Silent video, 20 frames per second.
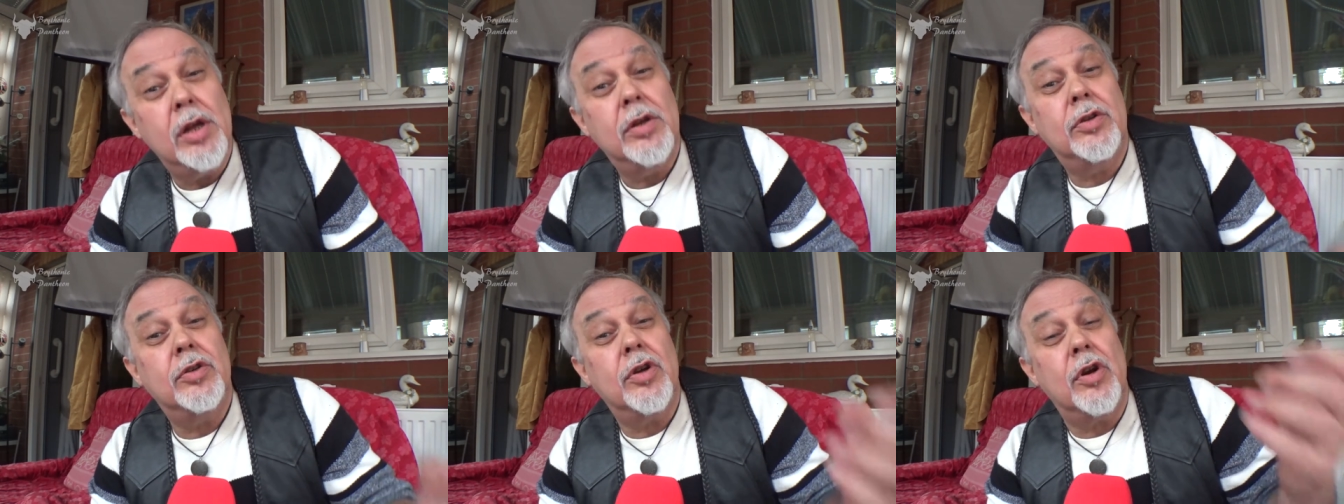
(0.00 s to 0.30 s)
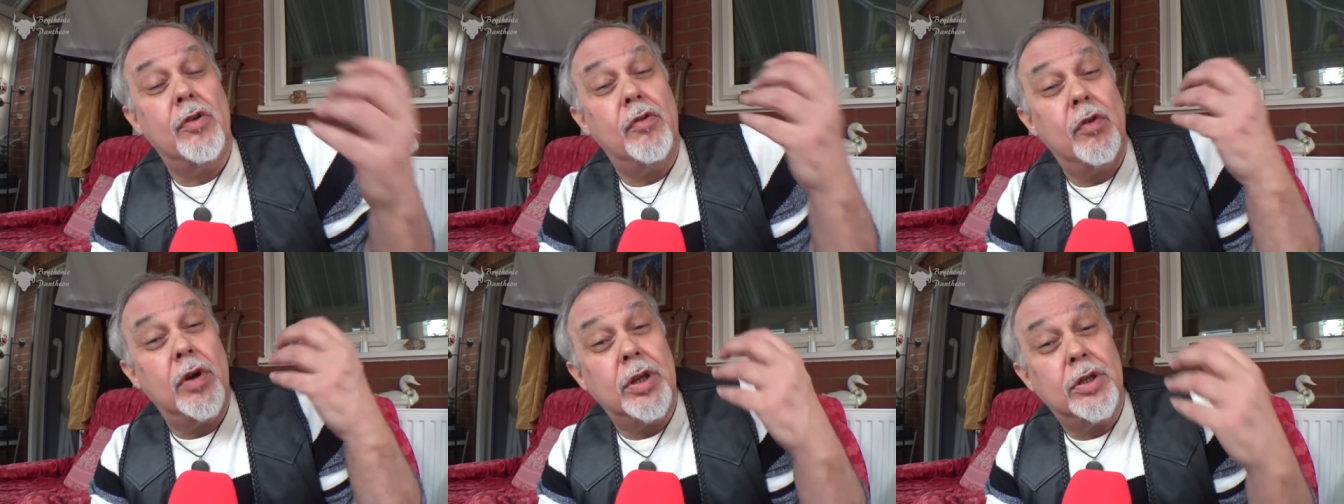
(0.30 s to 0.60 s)

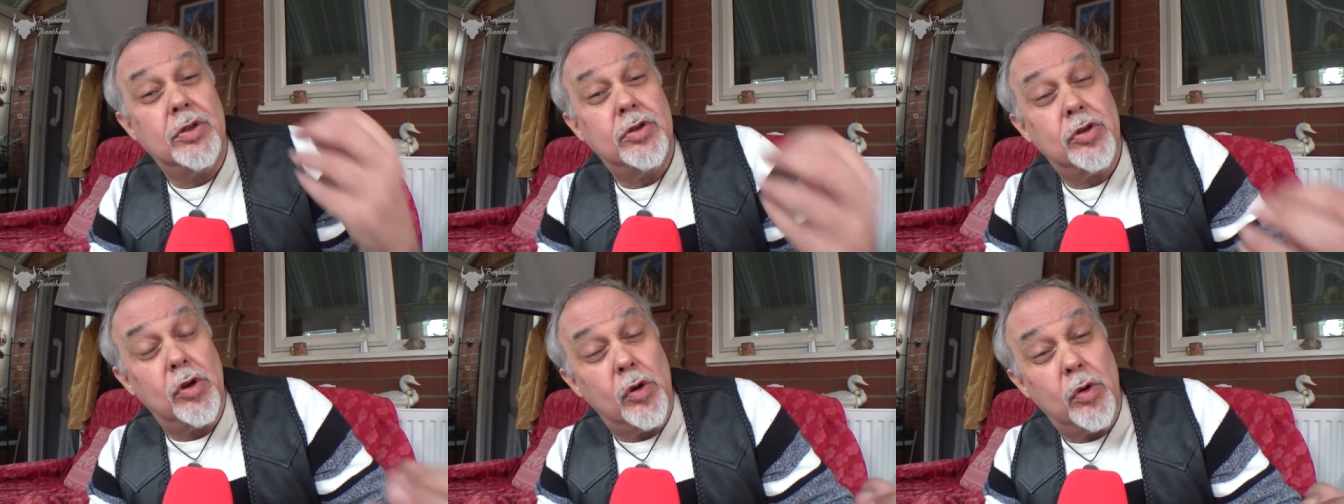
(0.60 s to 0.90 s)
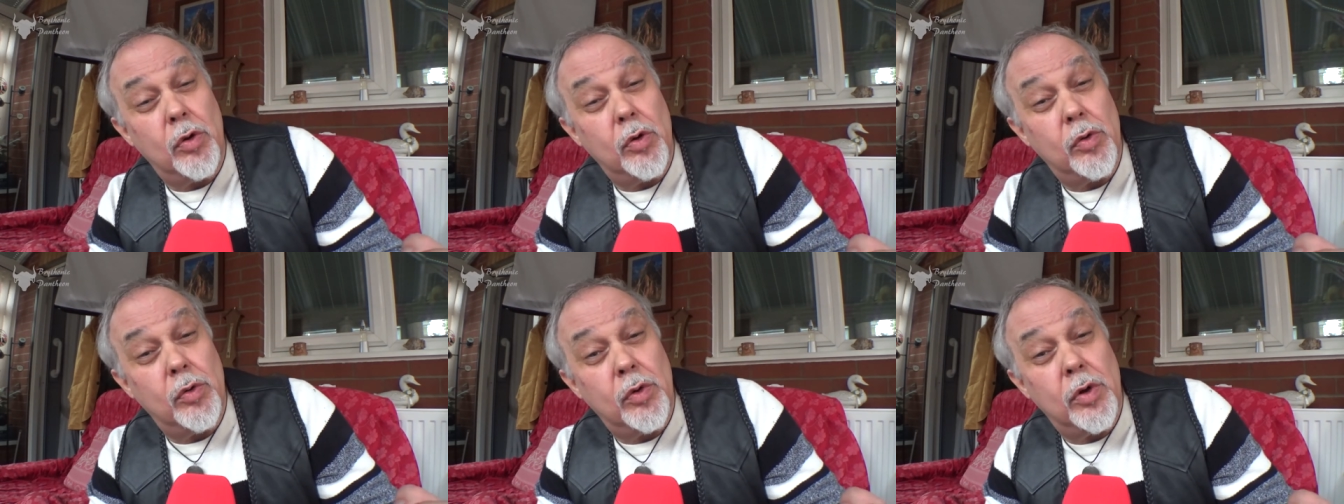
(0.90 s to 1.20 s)
to
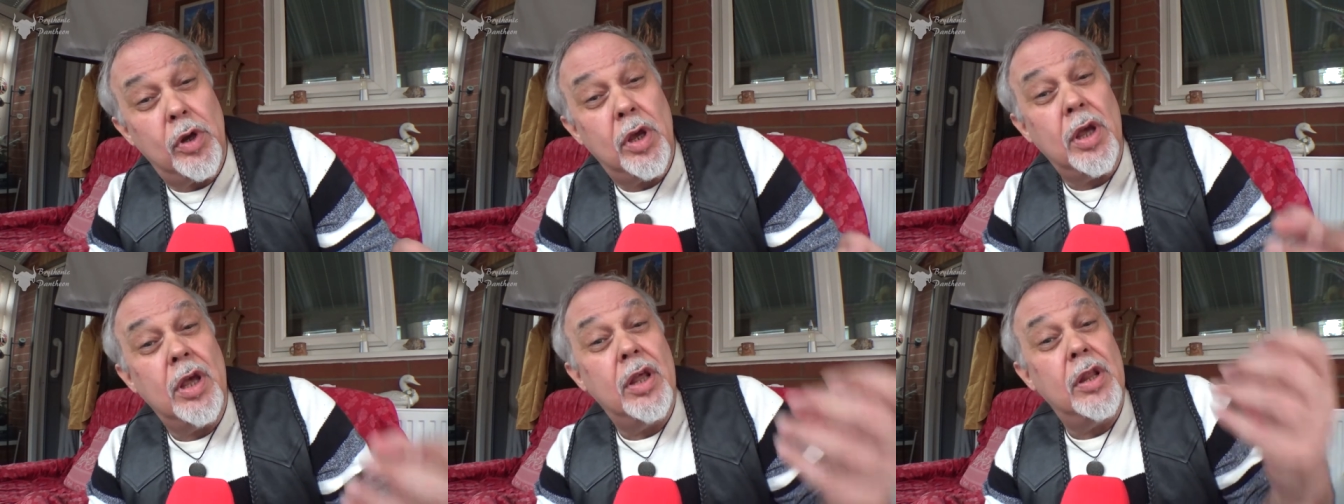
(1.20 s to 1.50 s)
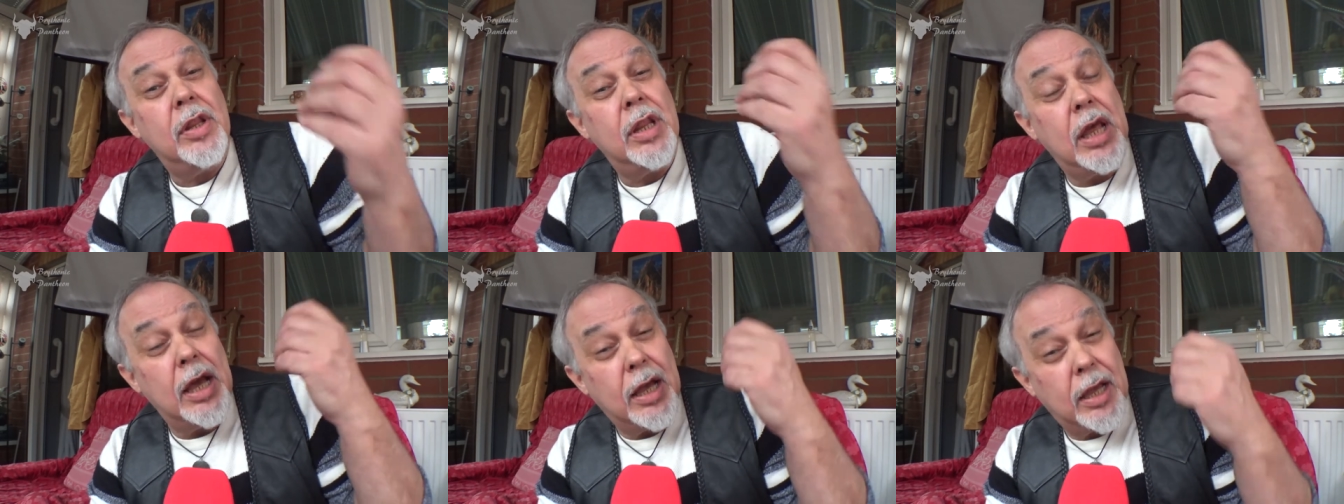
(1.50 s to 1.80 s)
return
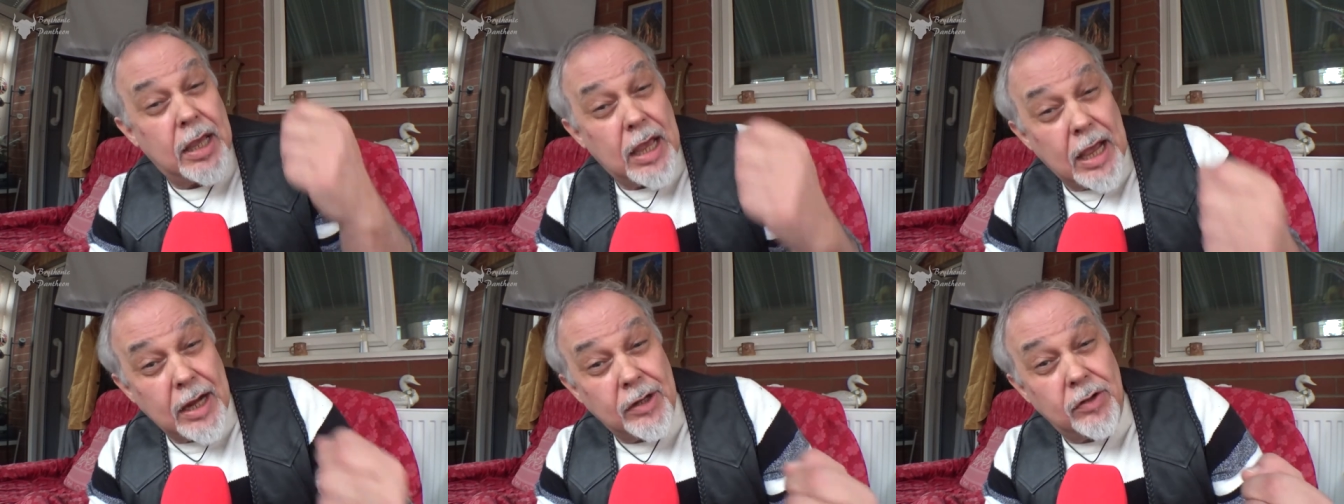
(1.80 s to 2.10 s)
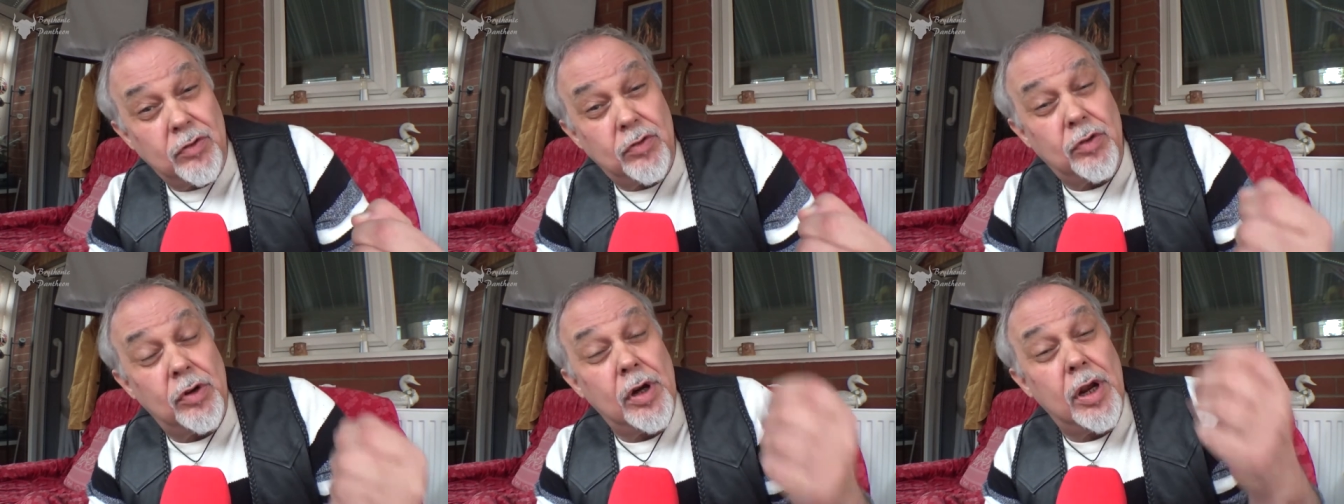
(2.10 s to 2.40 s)
the
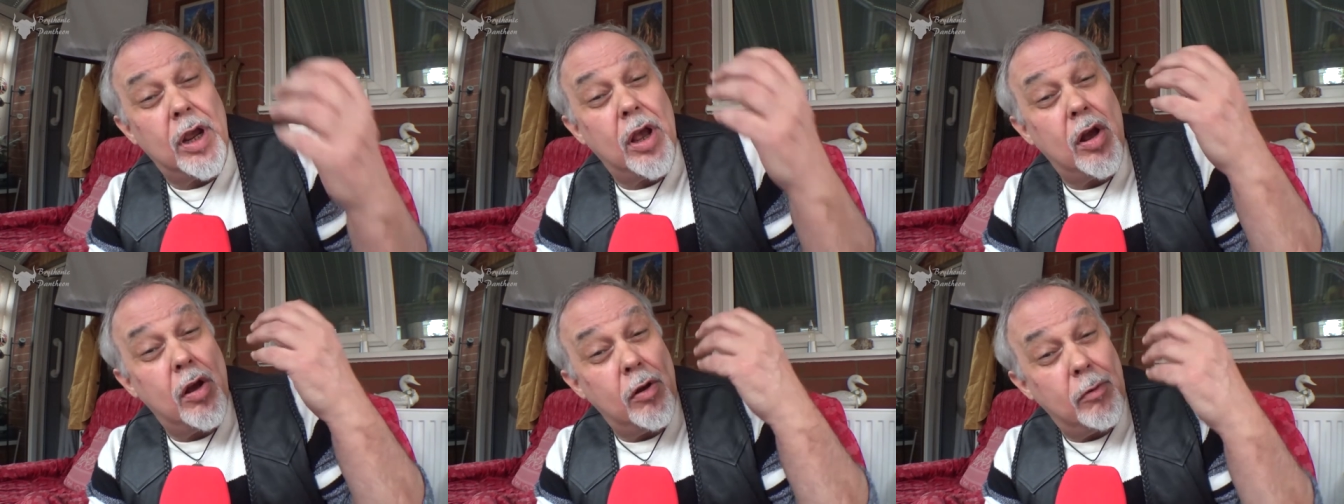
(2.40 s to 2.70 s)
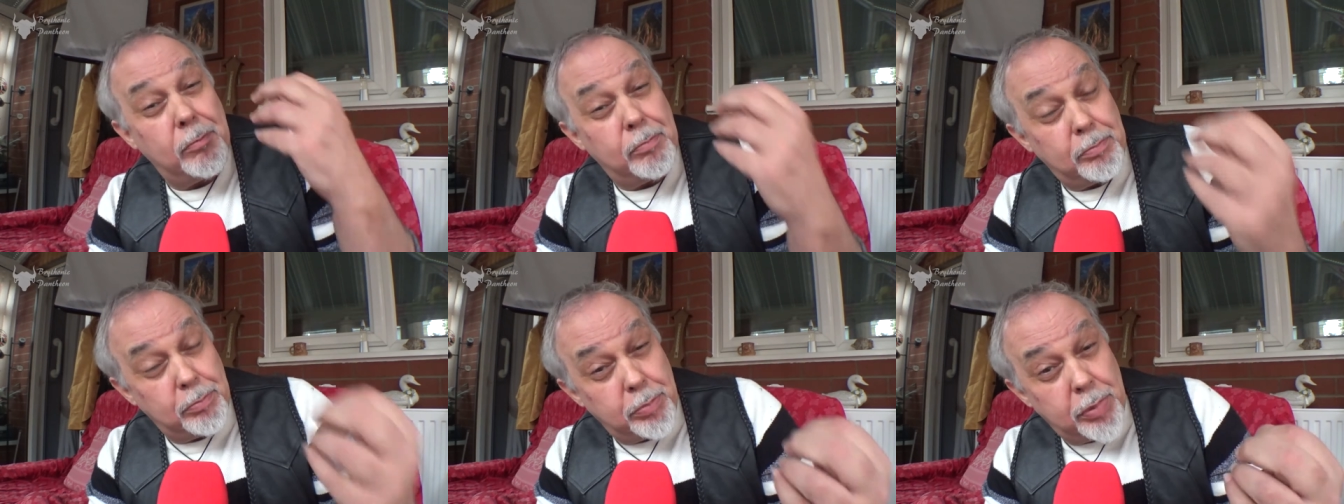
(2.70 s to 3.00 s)
country
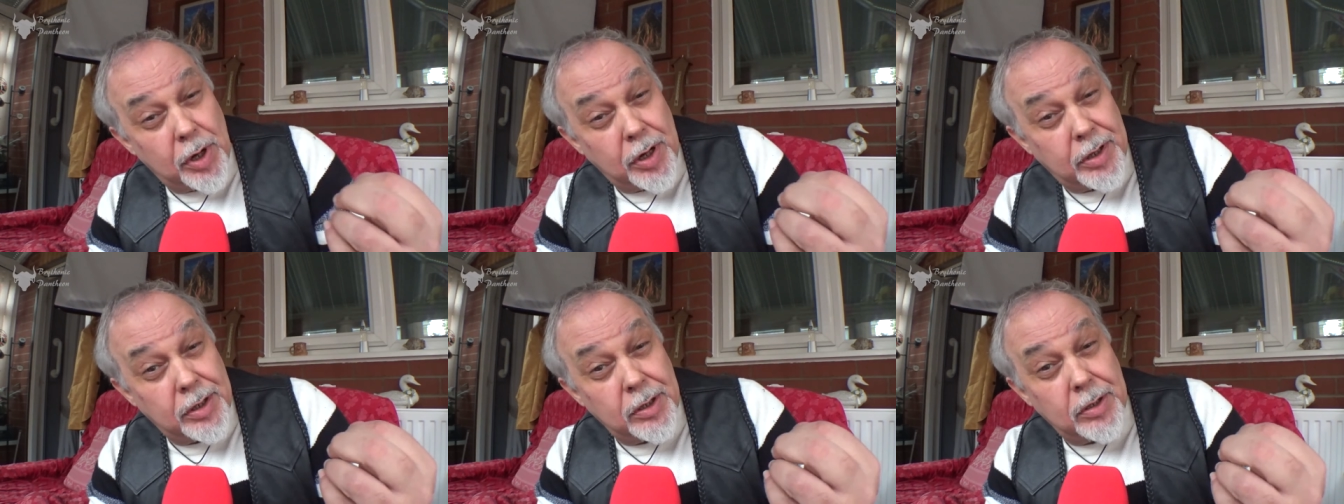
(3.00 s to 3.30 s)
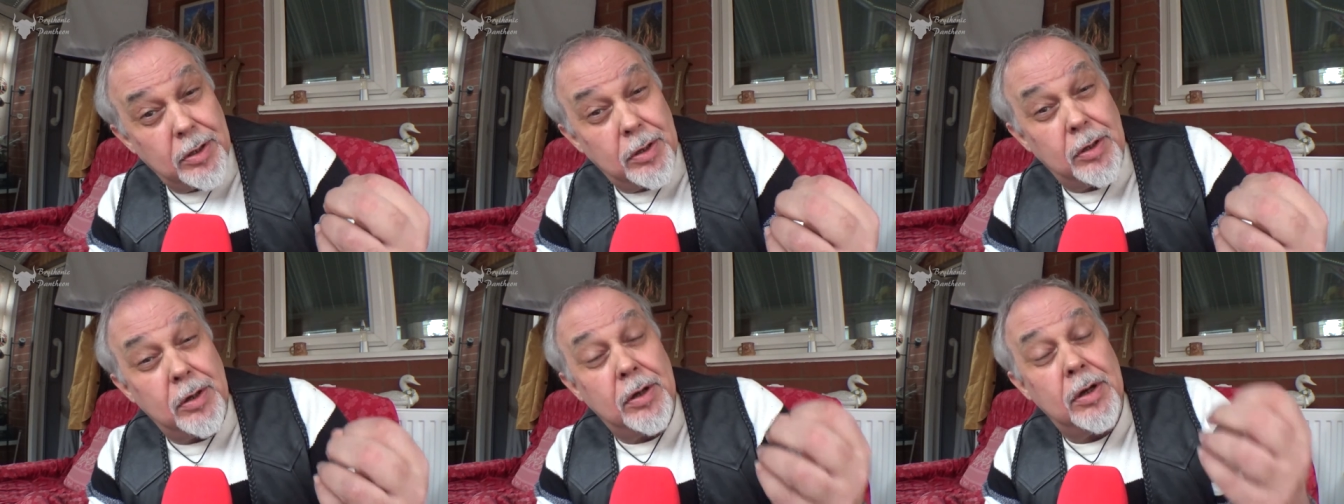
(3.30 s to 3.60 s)
of
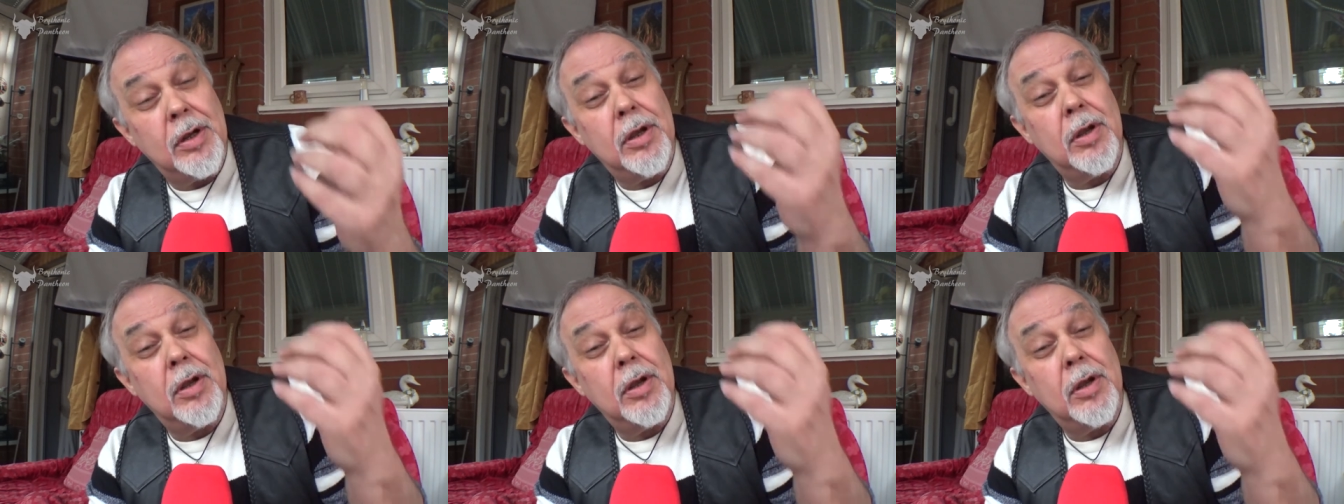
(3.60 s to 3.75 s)
Britain